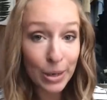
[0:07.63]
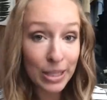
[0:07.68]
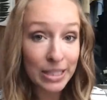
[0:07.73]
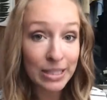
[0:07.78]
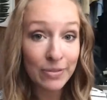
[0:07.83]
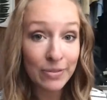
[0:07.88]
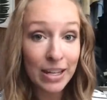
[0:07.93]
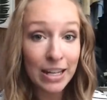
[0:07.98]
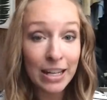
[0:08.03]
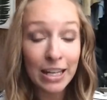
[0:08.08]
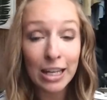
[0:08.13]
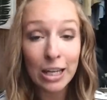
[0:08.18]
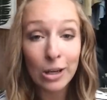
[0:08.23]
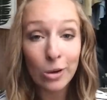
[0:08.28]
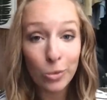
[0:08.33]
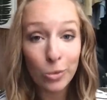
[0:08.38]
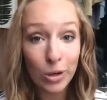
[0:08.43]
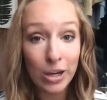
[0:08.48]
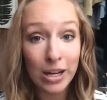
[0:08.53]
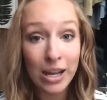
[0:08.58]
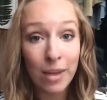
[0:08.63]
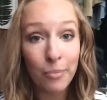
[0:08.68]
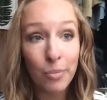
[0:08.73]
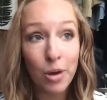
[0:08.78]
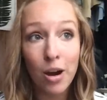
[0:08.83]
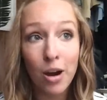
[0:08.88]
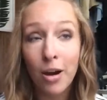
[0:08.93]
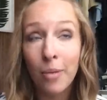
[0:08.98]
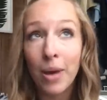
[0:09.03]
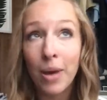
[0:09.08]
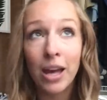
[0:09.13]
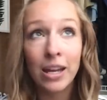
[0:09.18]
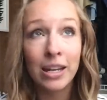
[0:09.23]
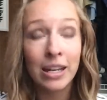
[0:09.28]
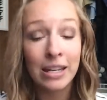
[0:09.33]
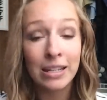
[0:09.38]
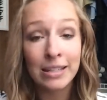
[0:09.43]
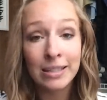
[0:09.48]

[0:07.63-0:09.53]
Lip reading: breastfeeding working mom, and it